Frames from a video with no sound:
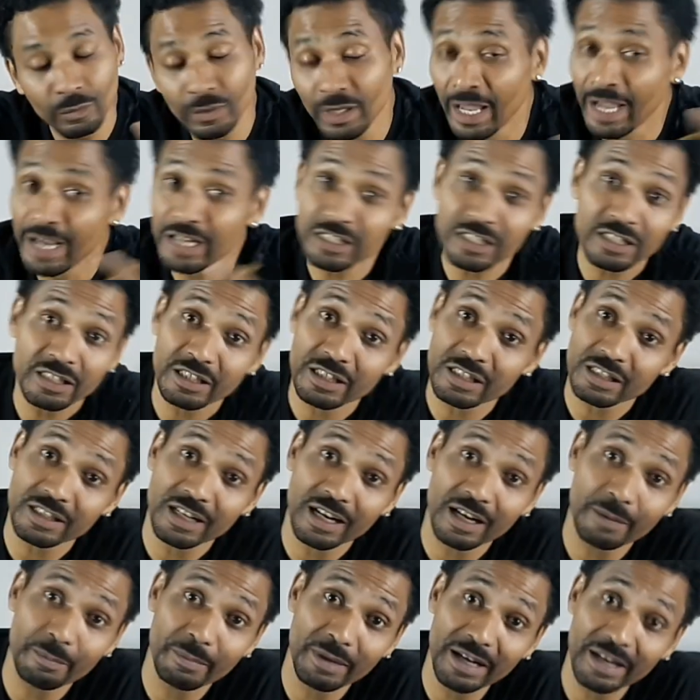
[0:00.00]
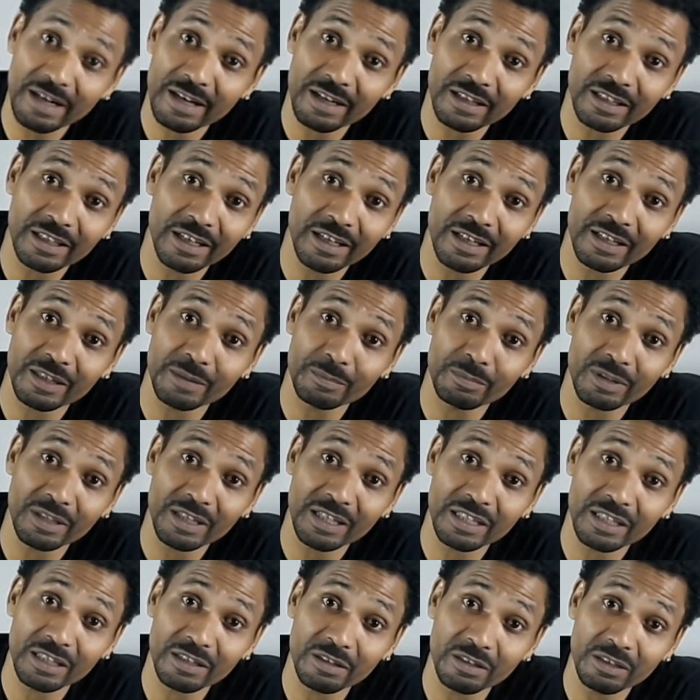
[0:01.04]
Actually, it's not bad. I can't
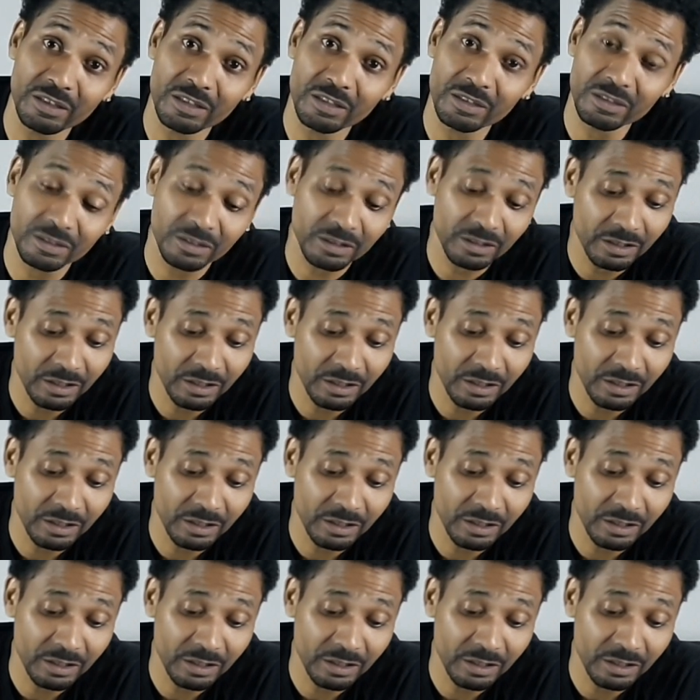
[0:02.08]
complain at all.